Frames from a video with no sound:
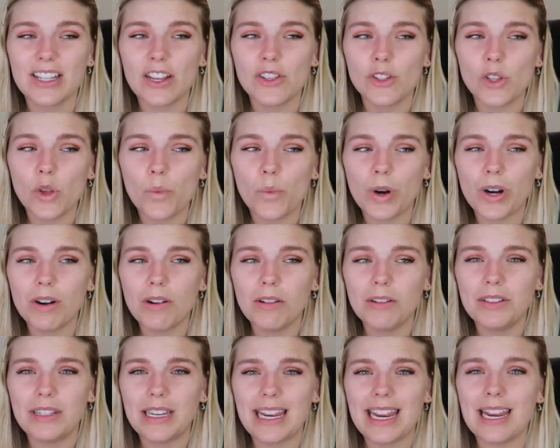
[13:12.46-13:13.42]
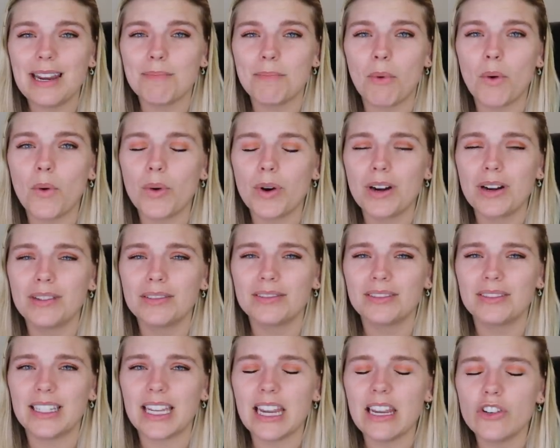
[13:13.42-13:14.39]
Does the world need more
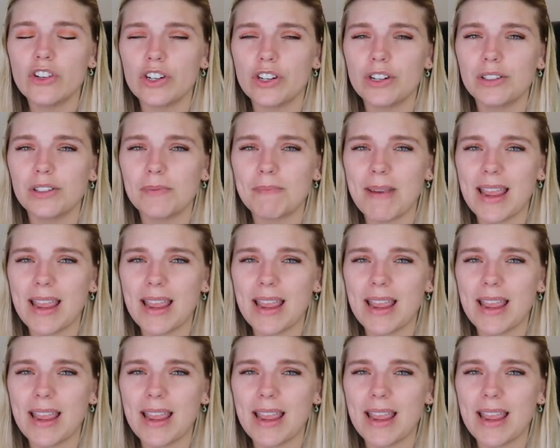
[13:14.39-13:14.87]
t-shirts